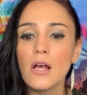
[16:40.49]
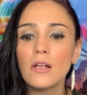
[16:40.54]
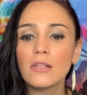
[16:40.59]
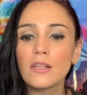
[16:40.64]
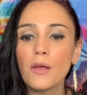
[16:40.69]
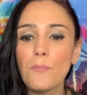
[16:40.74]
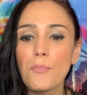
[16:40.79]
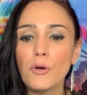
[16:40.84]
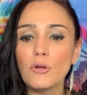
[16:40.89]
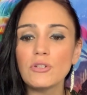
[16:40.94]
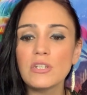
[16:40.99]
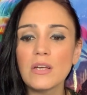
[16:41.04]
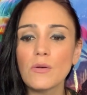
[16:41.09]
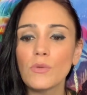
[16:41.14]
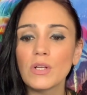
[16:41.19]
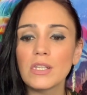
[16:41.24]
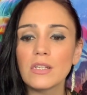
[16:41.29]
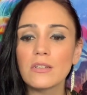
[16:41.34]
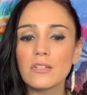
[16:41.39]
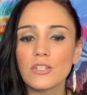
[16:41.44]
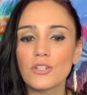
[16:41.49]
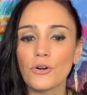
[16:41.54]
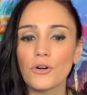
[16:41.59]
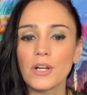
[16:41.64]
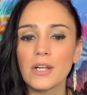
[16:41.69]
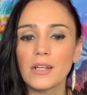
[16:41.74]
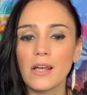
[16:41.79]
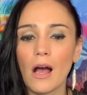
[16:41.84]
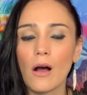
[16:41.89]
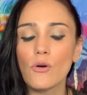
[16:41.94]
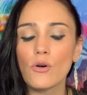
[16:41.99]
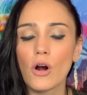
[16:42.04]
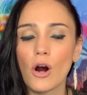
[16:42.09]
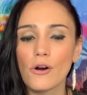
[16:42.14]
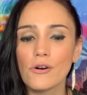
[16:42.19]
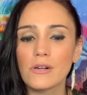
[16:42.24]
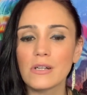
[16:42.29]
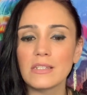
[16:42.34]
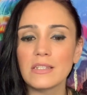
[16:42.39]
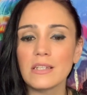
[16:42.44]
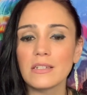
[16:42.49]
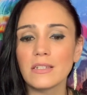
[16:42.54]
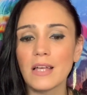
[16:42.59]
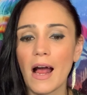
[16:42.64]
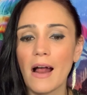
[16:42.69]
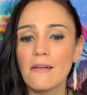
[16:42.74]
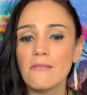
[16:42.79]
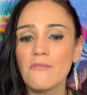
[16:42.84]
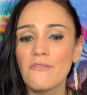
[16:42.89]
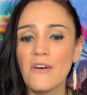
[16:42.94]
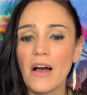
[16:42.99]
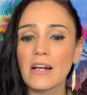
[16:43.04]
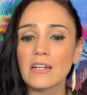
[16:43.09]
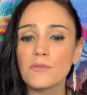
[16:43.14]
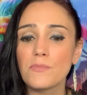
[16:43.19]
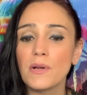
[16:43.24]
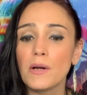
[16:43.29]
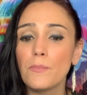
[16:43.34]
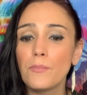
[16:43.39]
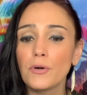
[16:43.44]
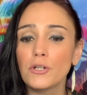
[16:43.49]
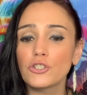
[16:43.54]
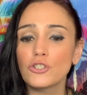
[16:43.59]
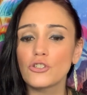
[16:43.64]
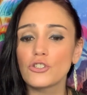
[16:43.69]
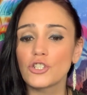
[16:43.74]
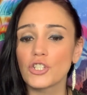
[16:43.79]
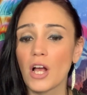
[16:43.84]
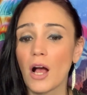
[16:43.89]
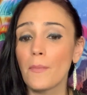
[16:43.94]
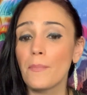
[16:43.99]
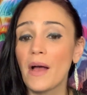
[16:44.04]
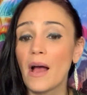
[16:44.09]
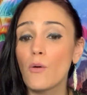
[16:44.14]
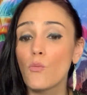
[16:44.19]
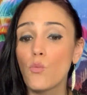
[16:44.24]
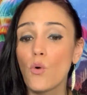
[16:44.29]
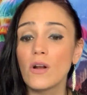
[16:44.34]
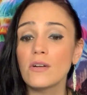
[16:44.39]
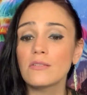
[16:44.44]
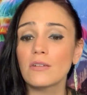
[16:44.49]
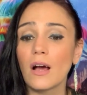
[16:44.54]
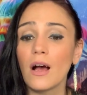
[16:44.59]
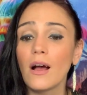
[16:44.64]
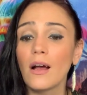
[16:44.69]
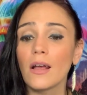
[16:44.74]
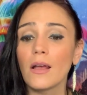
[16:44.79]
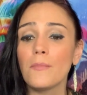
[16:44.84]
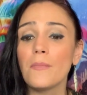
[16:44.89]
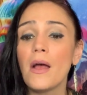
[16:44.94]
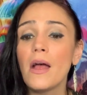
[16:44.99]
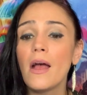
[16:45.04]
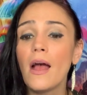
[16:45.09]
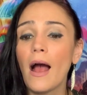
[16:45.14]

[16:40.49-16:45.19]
The building with the deserted cow carcasses had in fact been a butcher shop at one time.